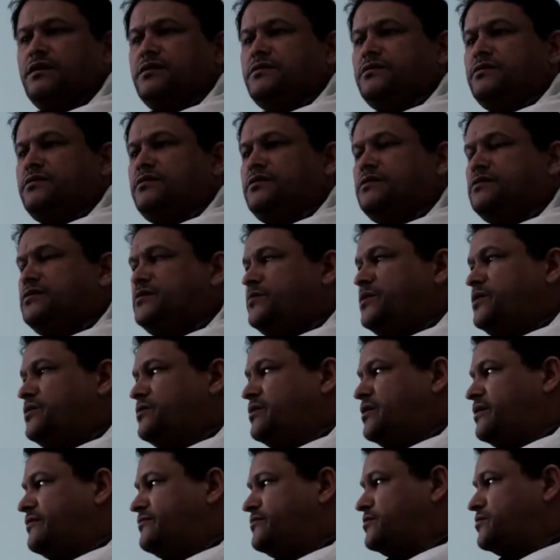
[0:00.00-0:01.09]
So it doesn't mean you
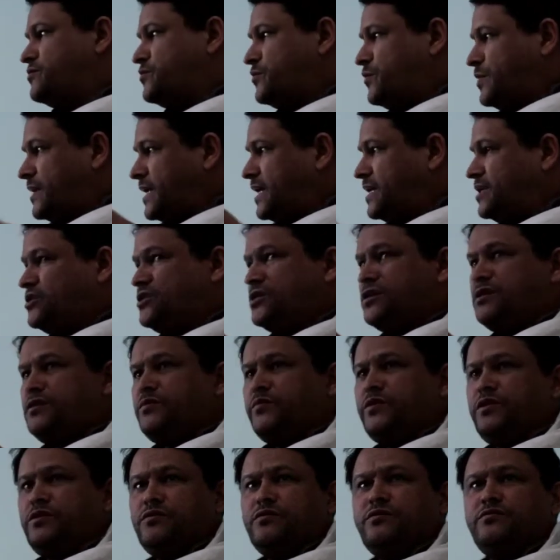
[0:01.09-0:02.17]
have to look plain Jane
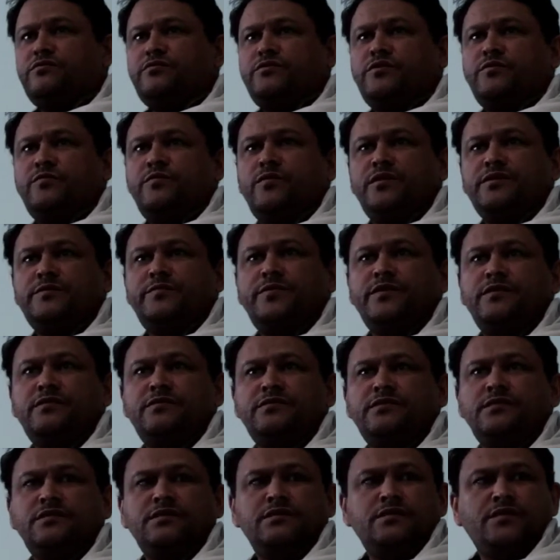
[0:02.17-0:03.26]
when you go to the mosque,
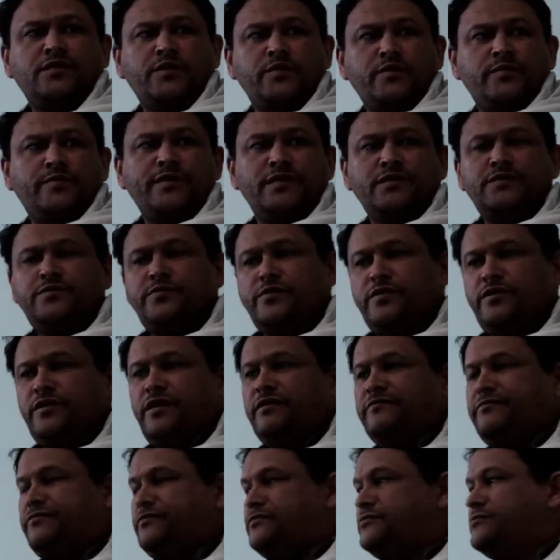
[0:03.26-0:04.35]
because this is now a place where you
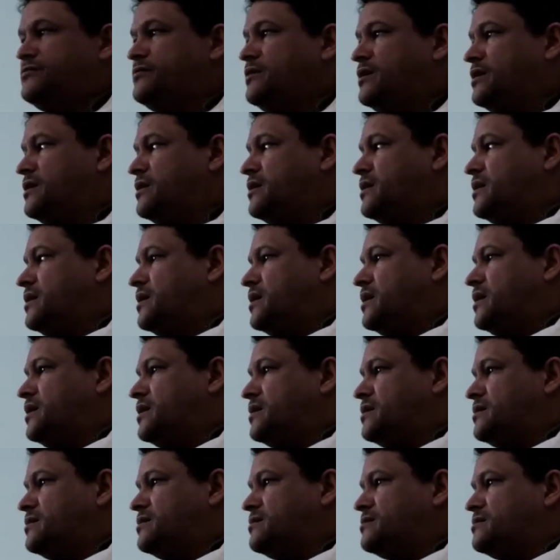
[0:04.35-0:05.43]
have to
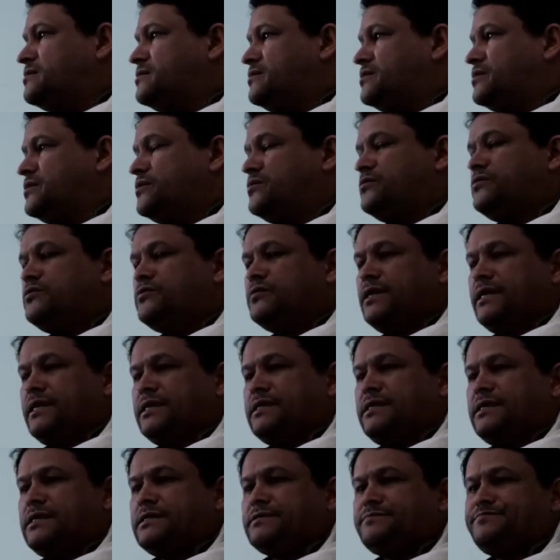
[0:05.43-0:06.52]
look
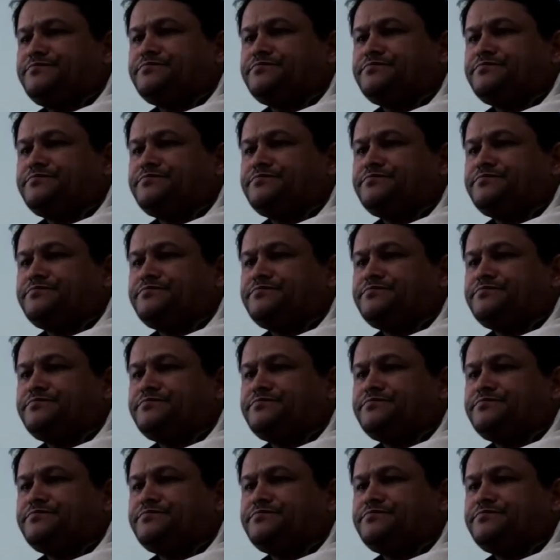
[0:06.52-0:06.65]
like that.